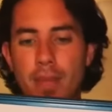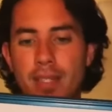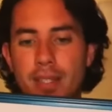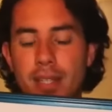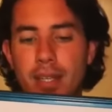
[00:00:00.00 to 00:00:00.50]

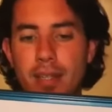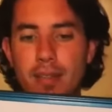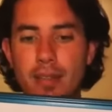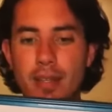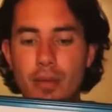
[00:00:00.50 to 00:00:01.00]

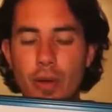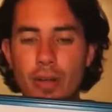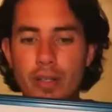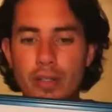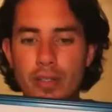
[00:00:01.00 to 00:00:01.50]
Basically, the
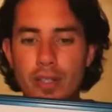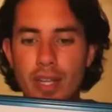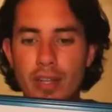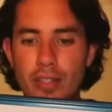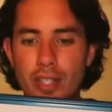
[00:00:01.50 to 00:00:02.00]
Aquarius
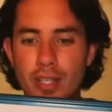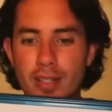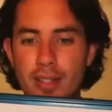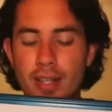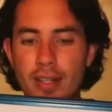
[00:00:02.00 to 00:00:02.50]

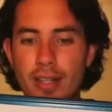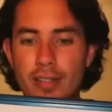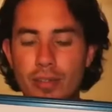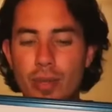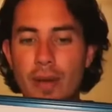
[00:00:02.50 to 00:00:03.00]
energy is telling
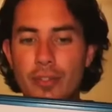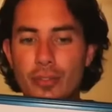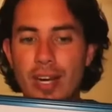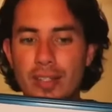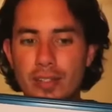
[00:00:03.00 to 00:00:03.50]
us to
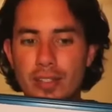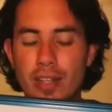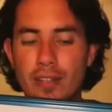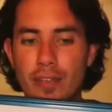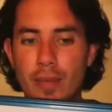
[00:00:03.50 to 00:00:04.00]
abstract
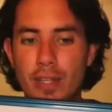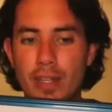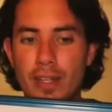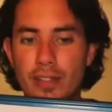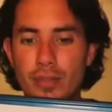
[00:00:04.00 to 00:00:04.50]
ourselves from
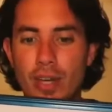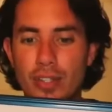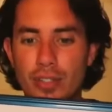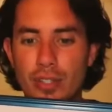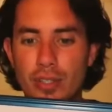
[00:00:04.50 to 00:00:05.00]
the
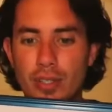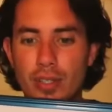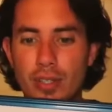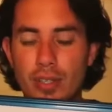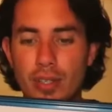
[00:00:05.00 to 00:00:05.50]
structure,
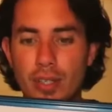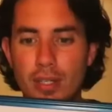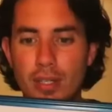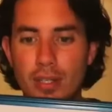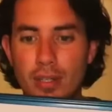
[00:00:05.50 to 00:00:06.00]

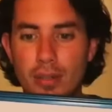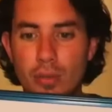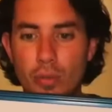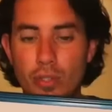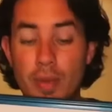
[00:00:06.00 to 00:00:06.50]

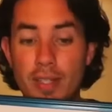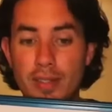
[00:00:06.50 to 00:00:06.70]
which